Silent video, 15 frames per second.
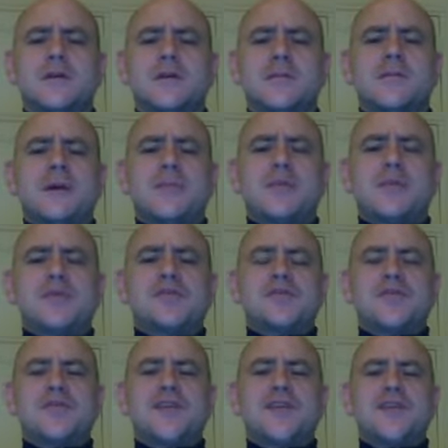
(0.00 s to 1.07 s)
My
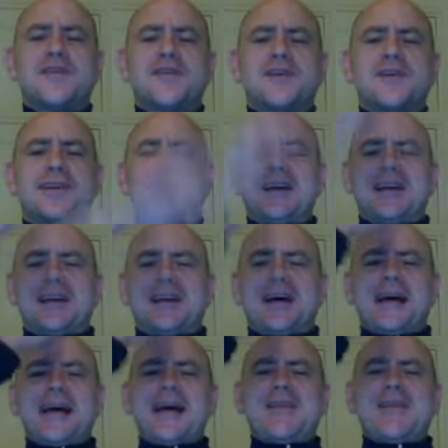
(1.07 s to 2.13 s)
personal favorite.
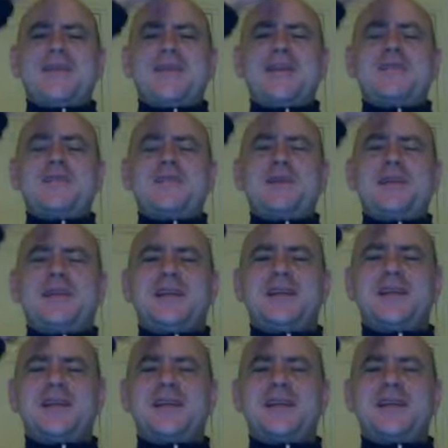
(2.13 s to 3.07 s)
I have it in me.